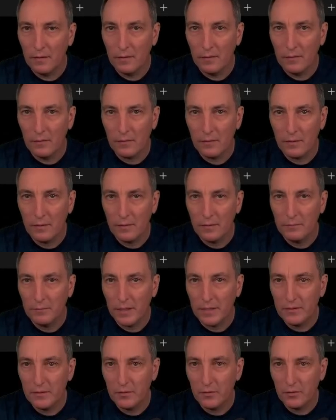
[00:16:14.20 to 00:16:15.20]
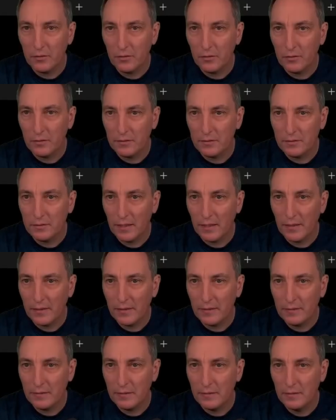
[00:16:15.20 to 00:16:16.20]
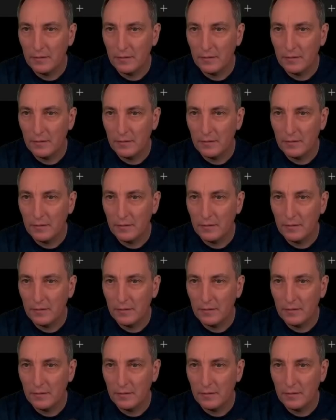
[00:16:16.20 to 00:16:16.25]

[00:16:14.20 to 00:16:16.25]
Okay, my Docker started.